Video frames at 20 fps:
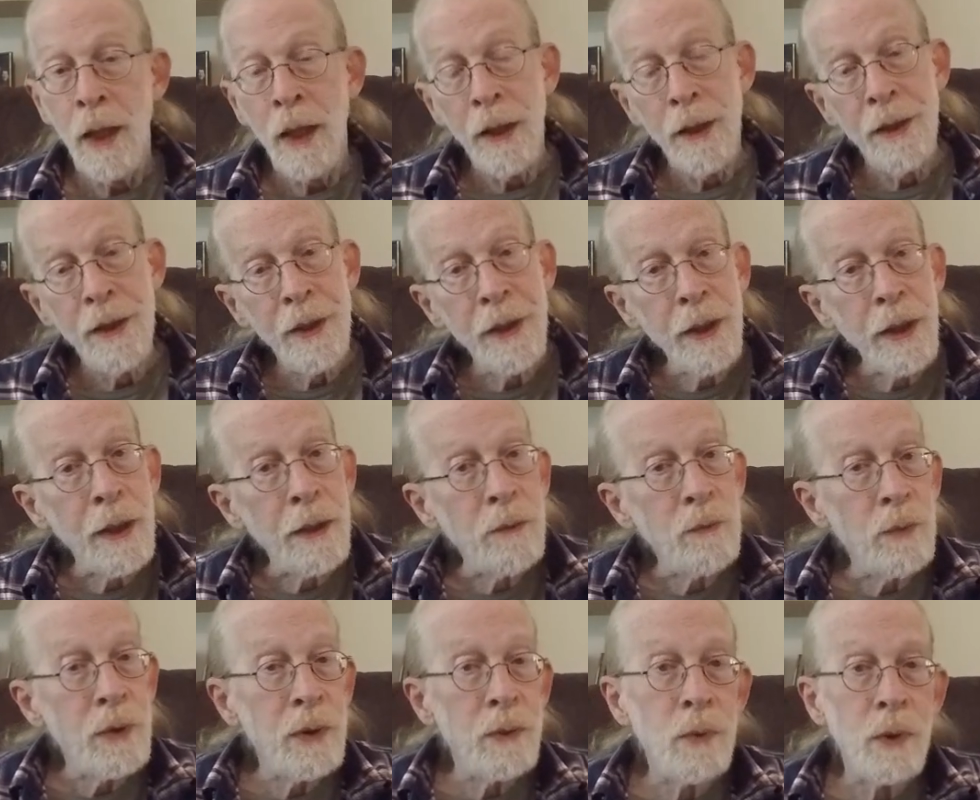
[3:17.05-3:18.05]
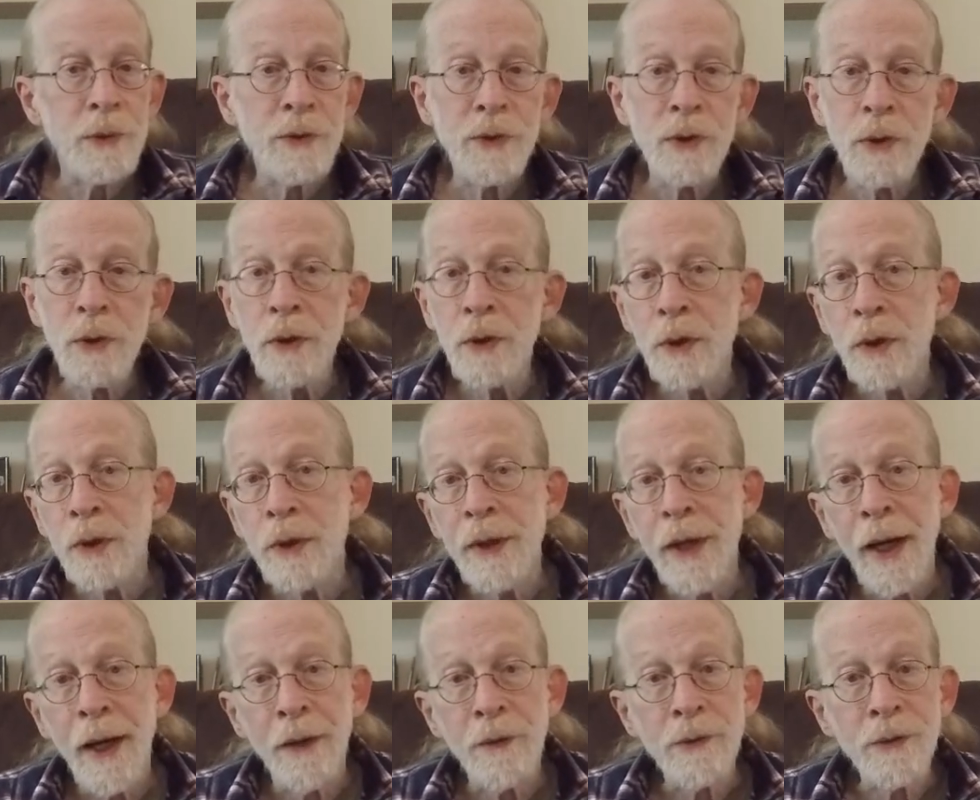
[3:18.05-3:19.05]
Then we want to learn
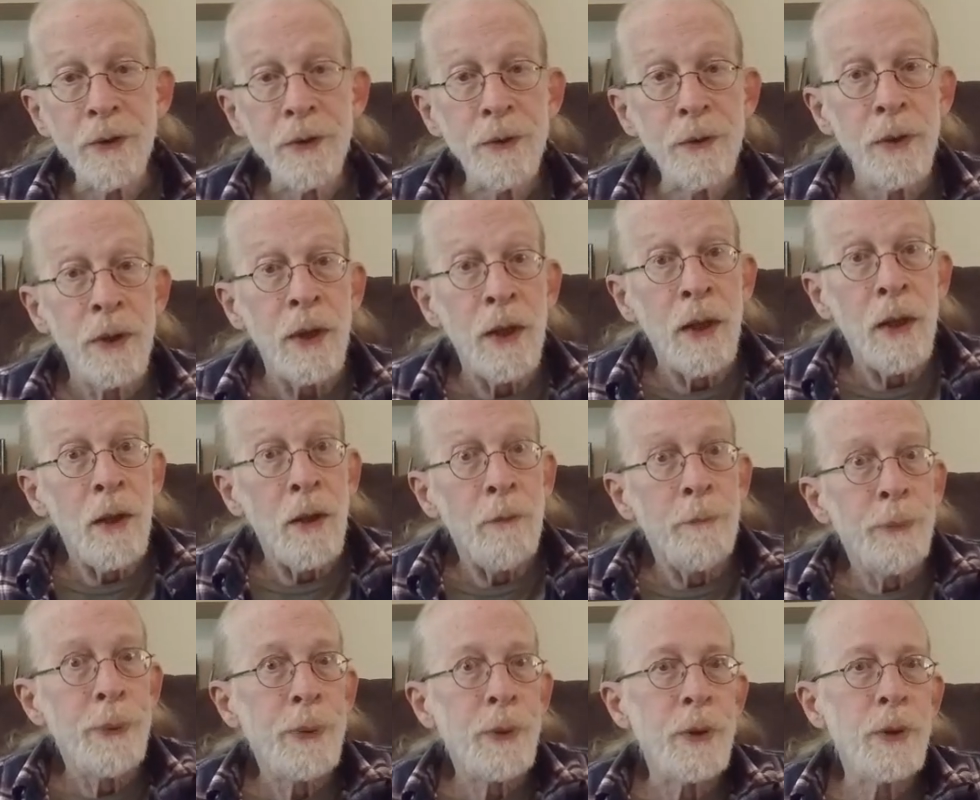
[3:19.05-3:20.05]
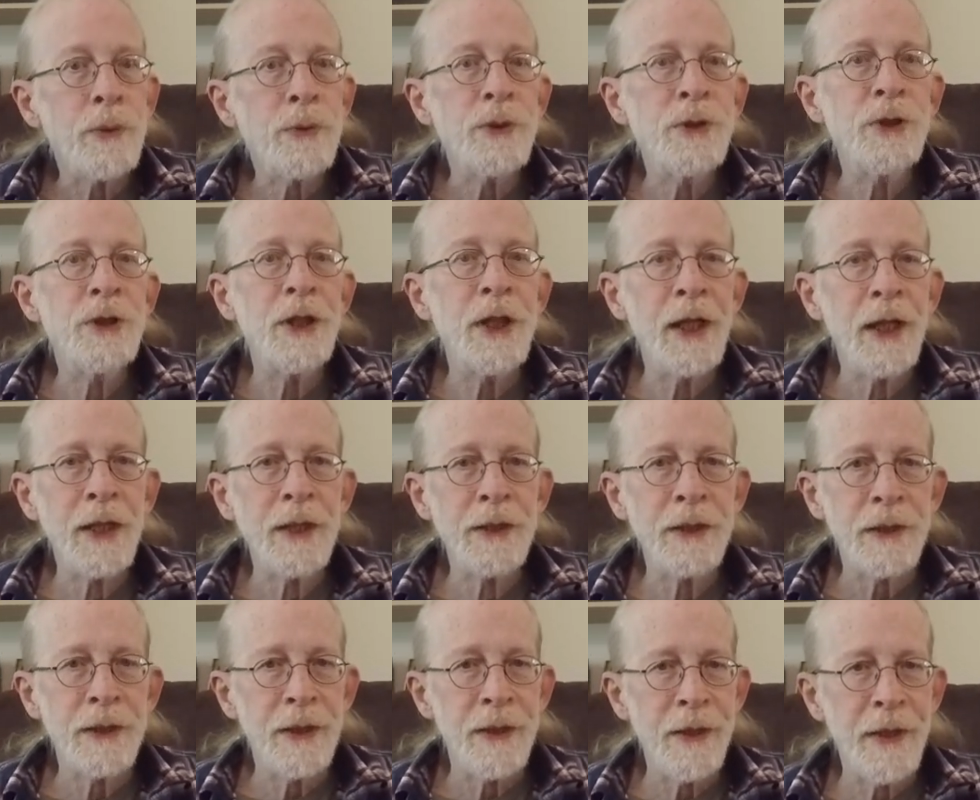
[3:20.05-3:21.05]
how to
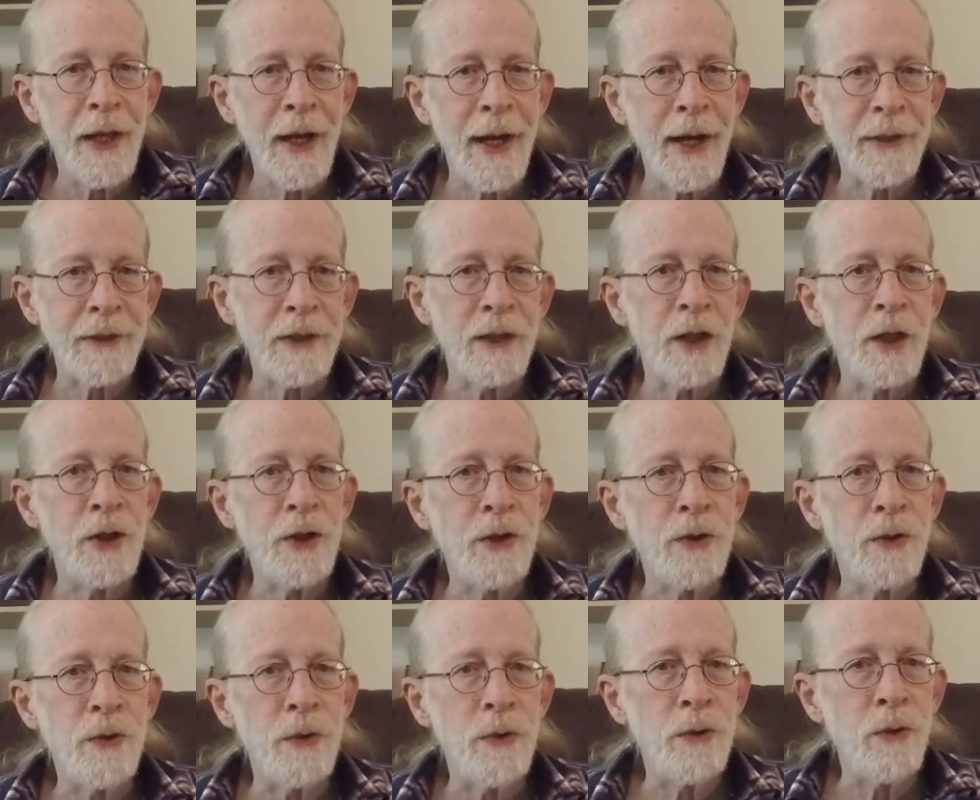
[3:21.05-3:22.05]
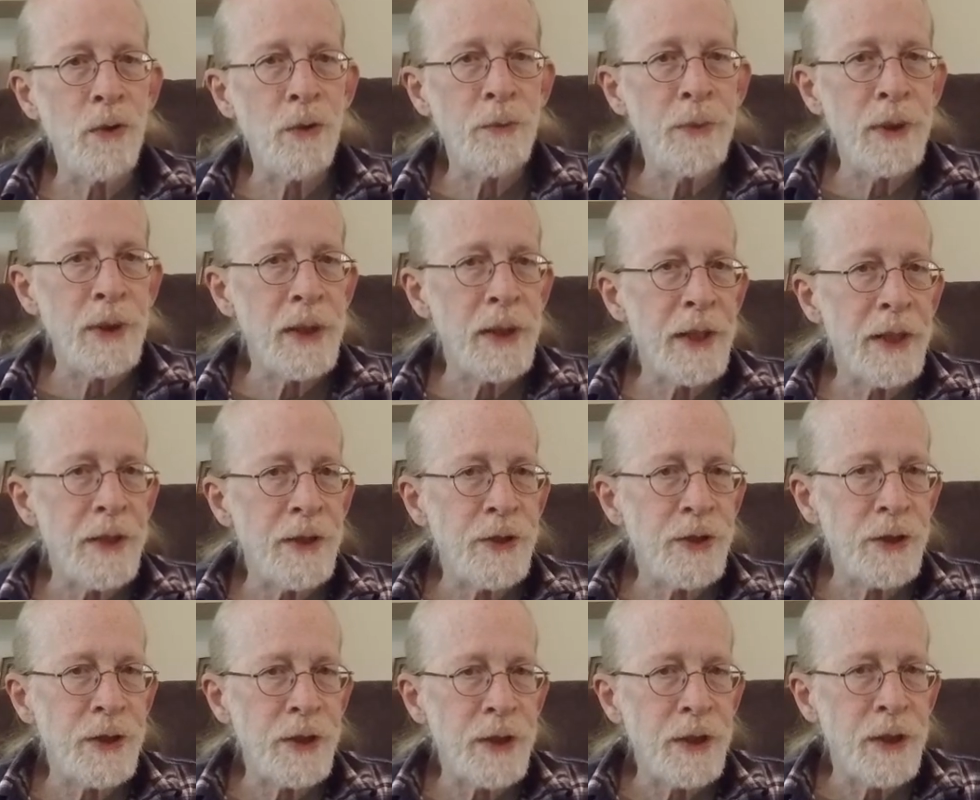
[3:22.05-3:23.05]
project that
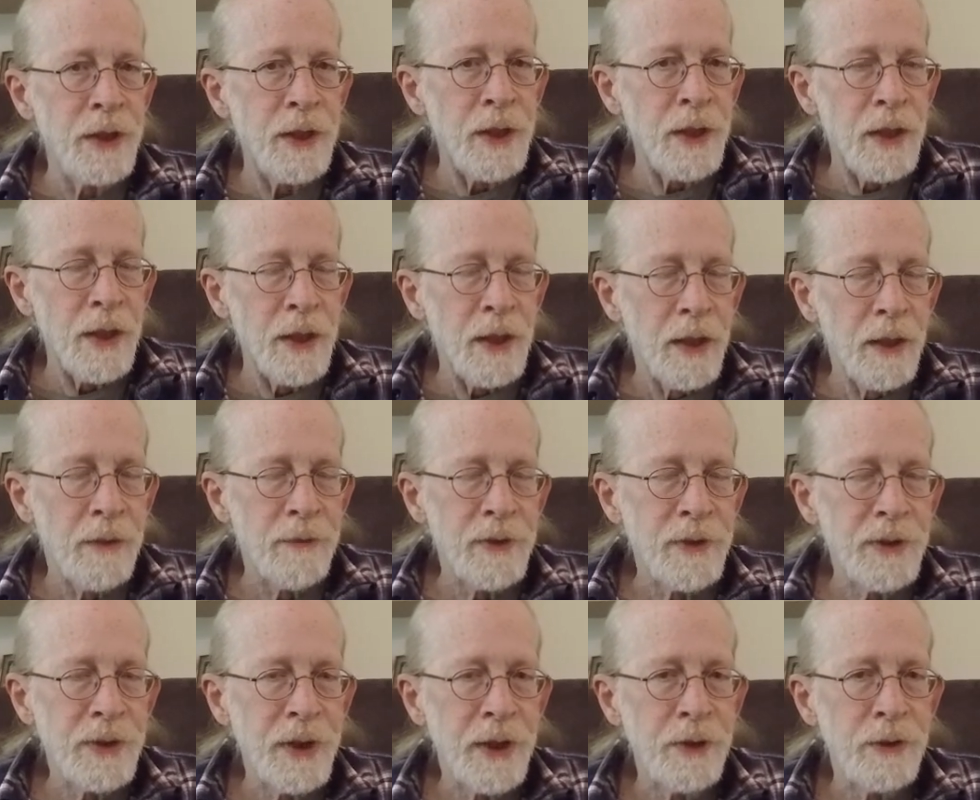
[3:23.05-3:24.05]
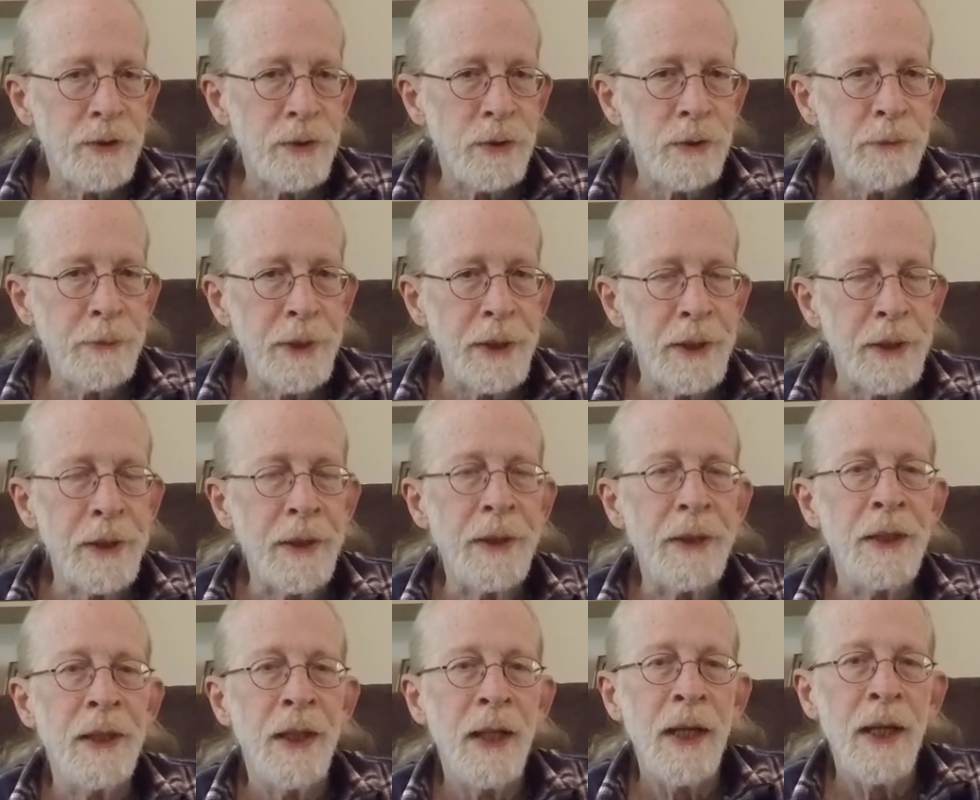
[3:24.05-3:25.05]
accumulation of essential
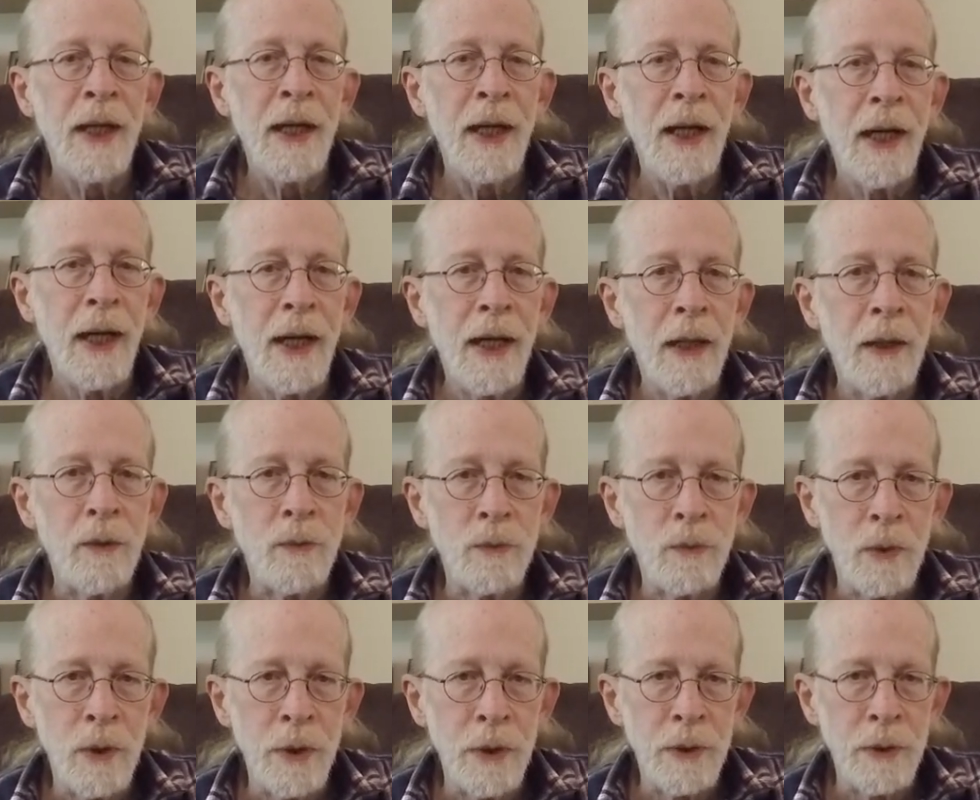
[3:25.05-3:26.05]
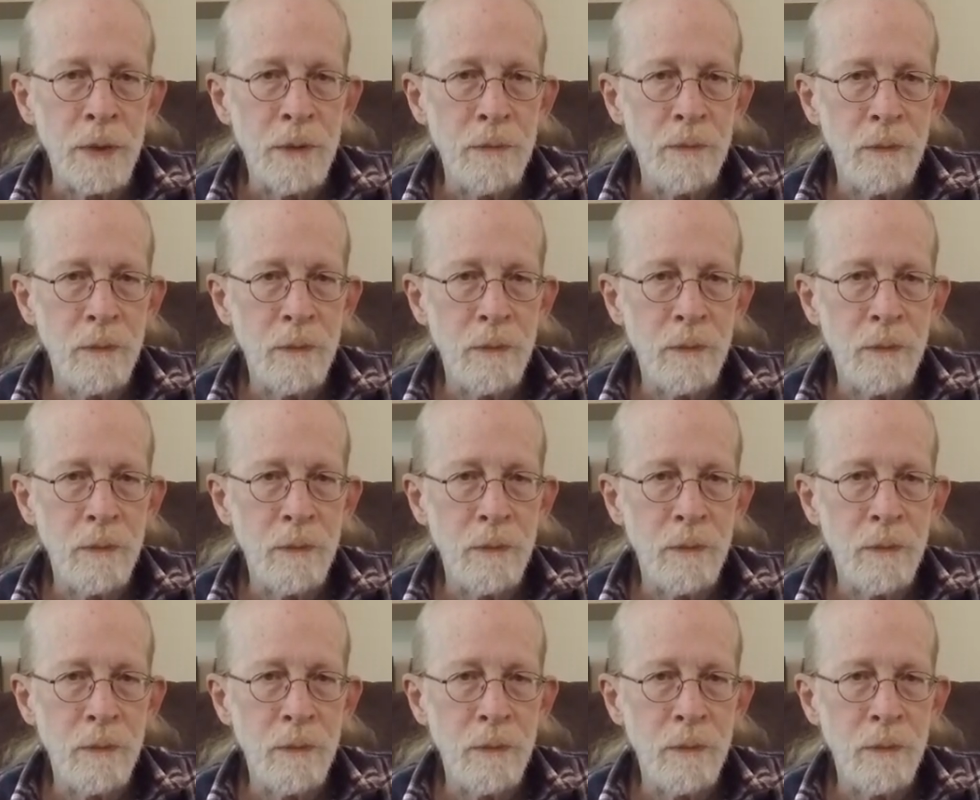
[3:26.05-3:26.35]
meaning outward